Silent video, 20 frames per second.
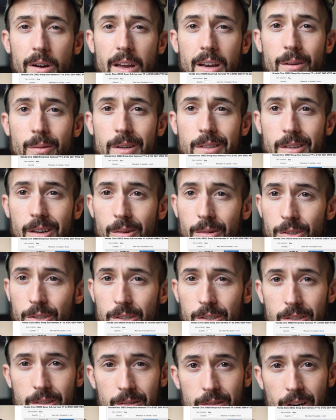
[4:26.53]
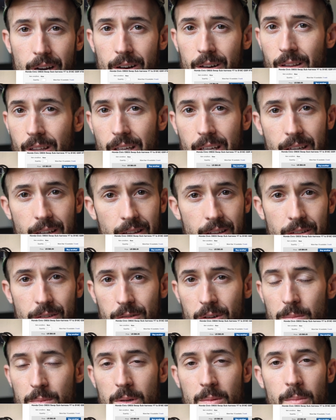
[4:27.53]
Anyways, I'll share a link in the
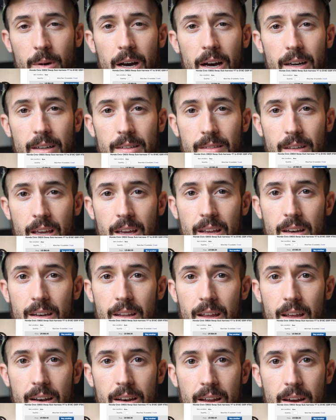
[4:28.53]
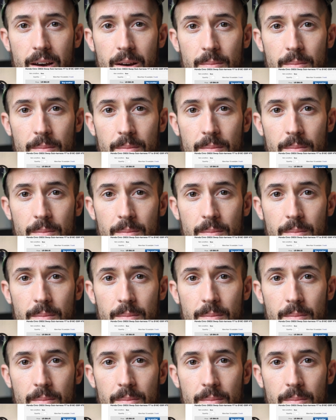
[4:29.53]
description box, and then